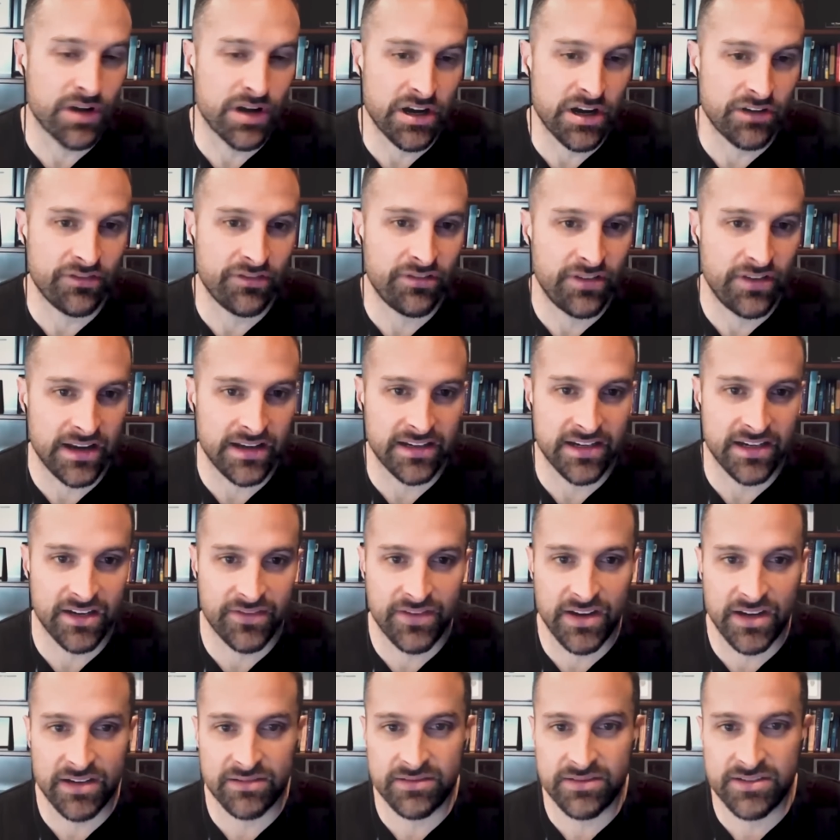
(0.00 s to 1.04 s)
I could find it
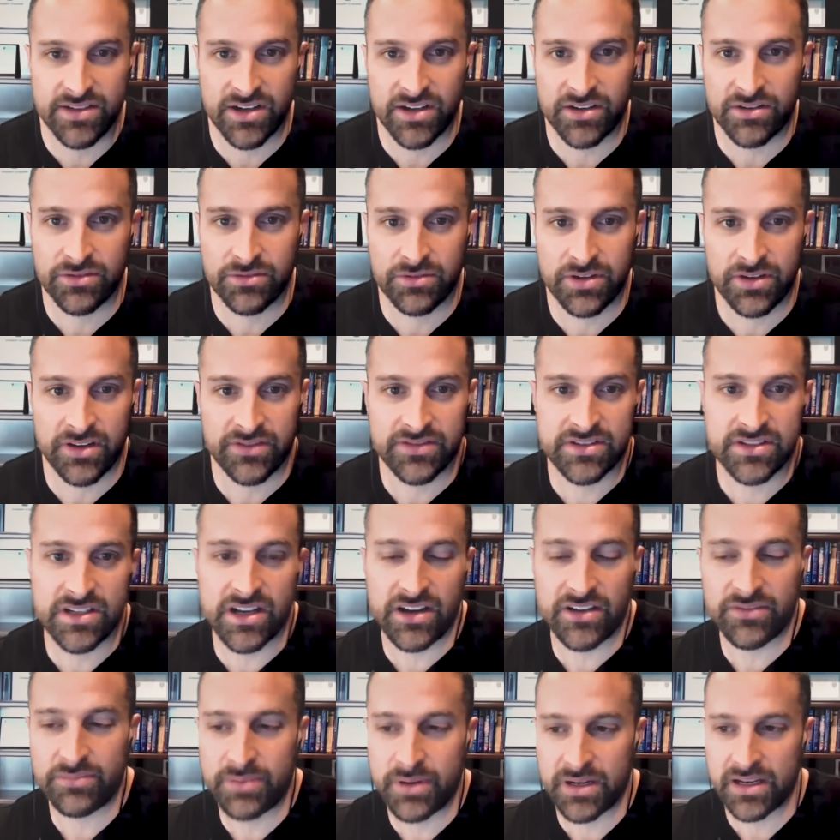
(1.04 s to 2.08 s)
if I dug through enough
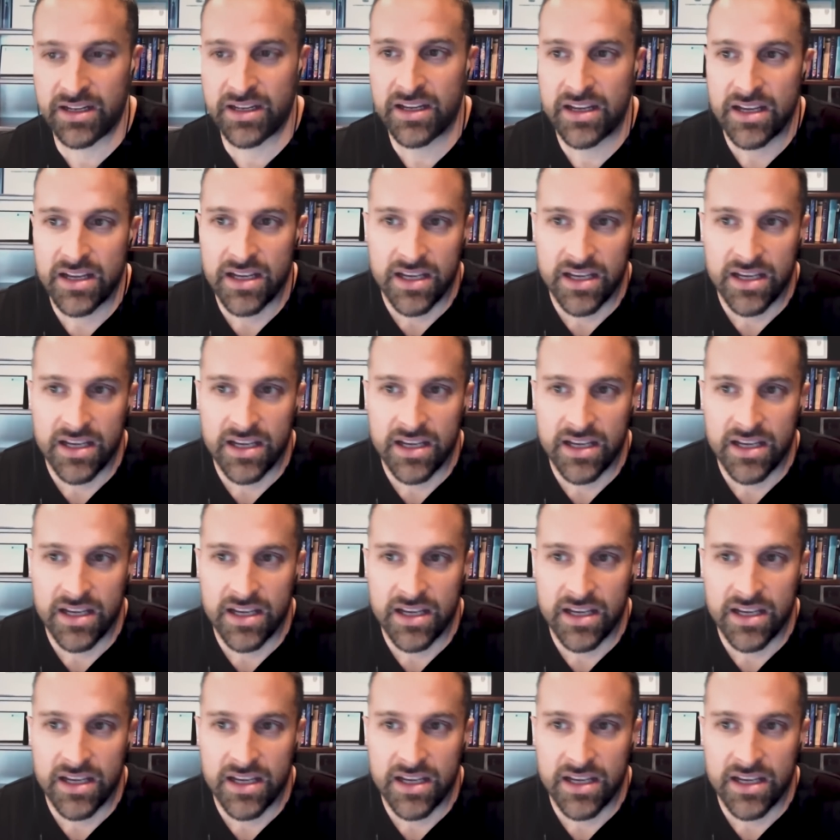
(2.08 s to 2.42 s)
stuff, but.